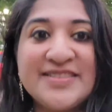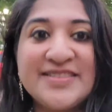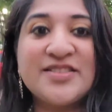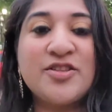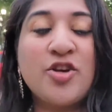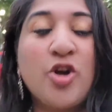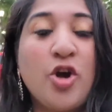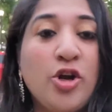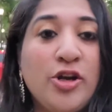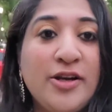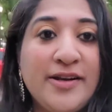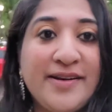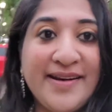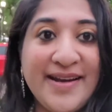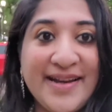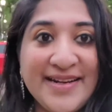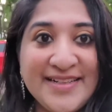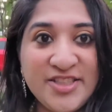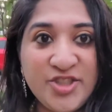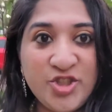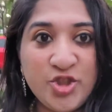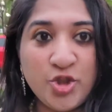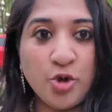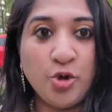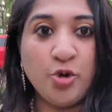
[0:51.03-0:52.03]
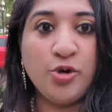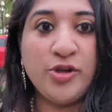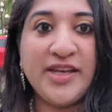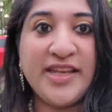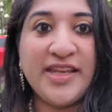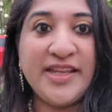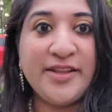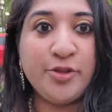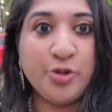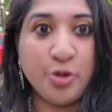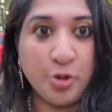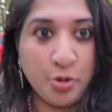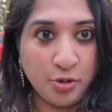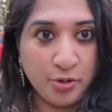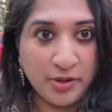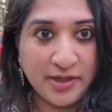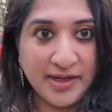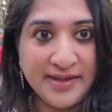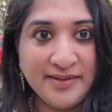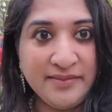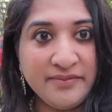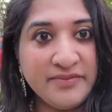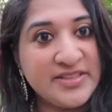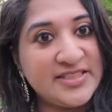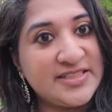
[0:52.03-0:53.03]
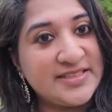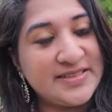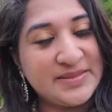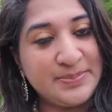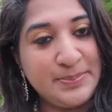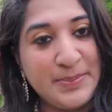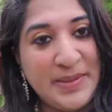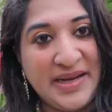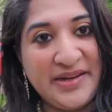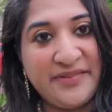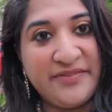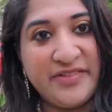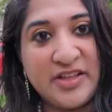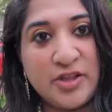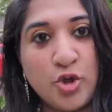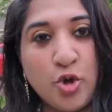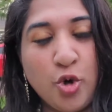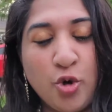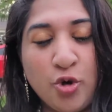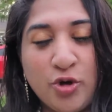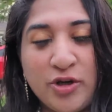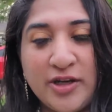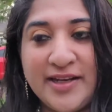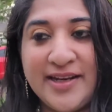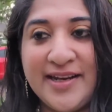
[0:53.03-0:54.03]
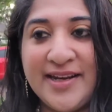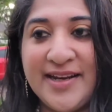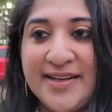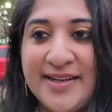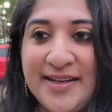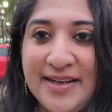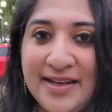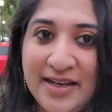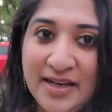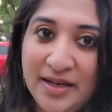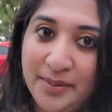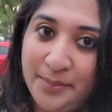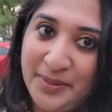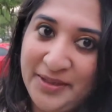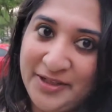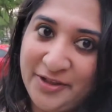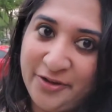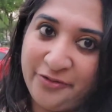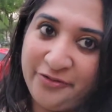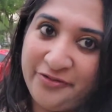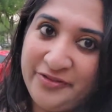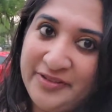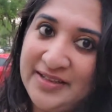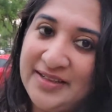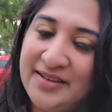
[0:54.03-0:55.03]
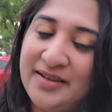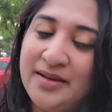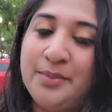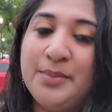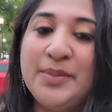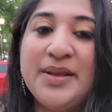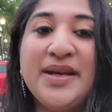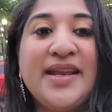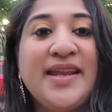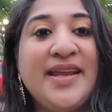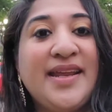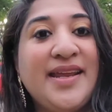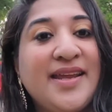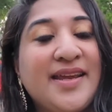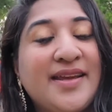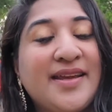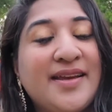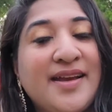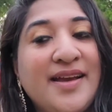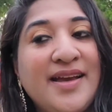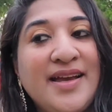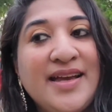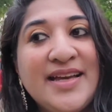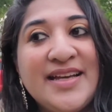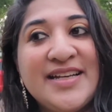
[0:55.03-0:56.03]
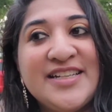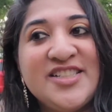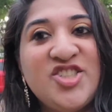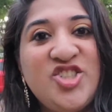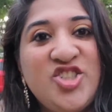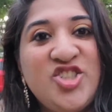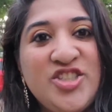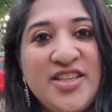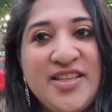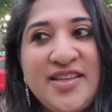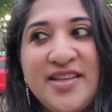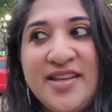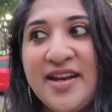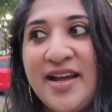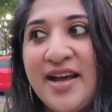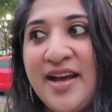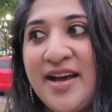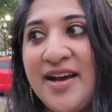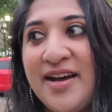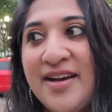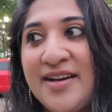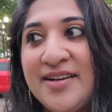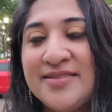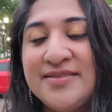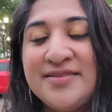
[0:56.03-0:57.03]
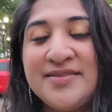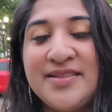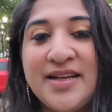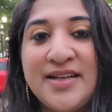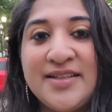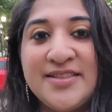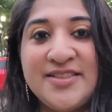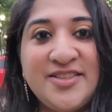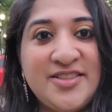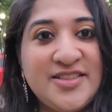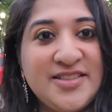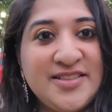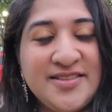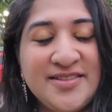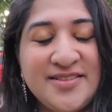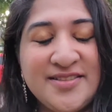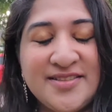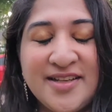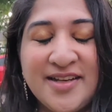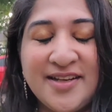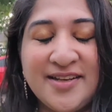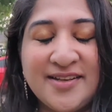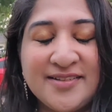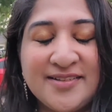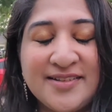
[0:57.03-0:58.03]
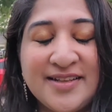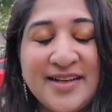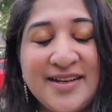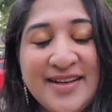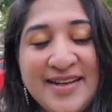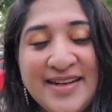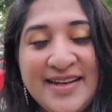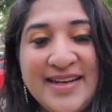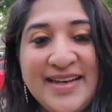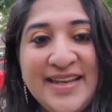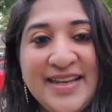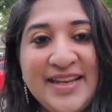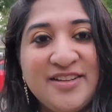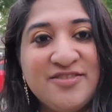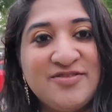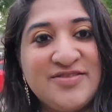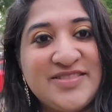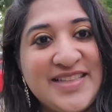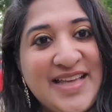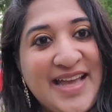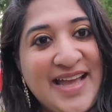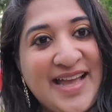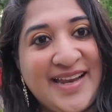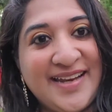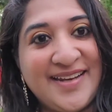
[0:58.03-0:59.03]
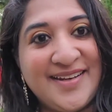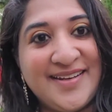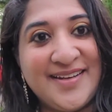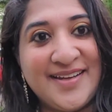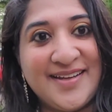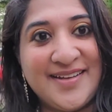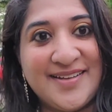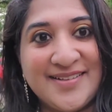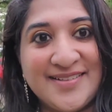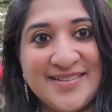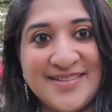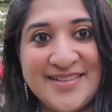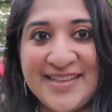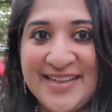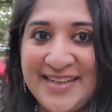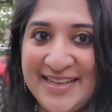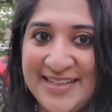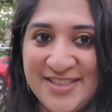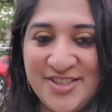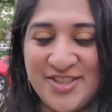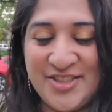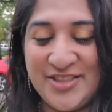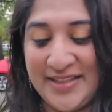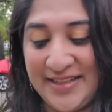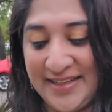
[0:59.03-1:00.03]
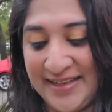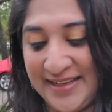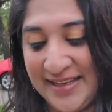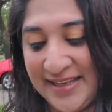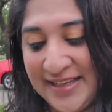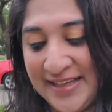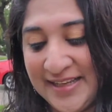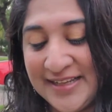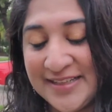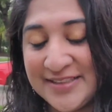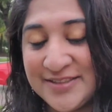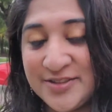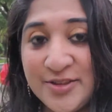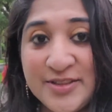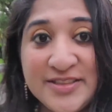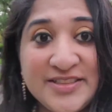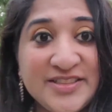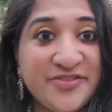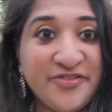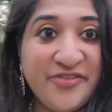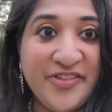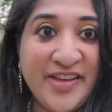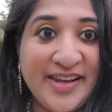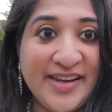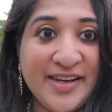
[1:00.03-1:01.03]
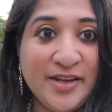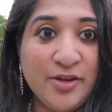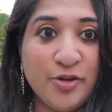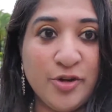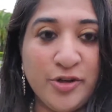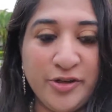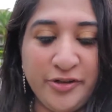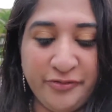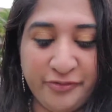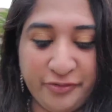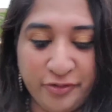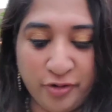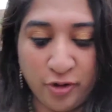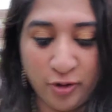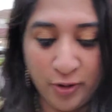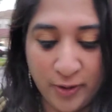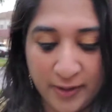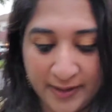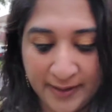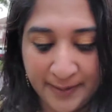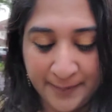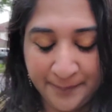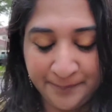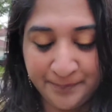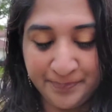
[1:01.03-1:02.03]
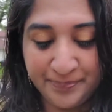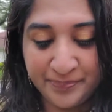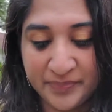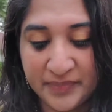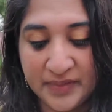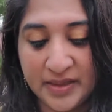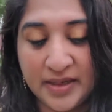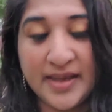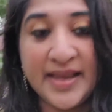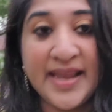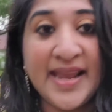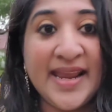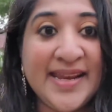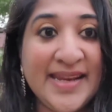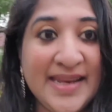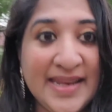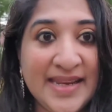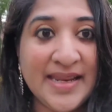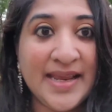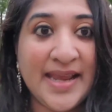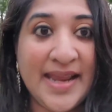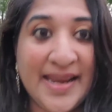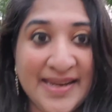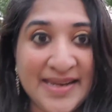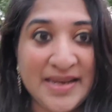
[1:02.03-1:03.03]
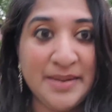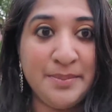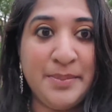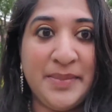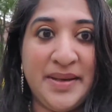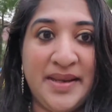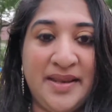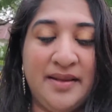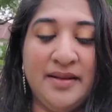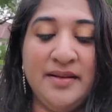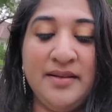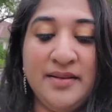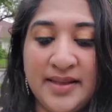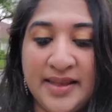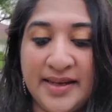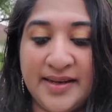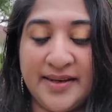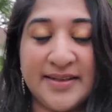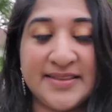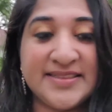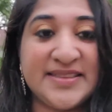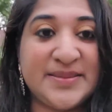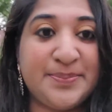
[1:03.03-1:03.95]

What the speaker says: called red chori thoran, which is made with coconut, a little bit of turmeric, jeera, curry leaves, and green chili. So it's very good for any meal, and it's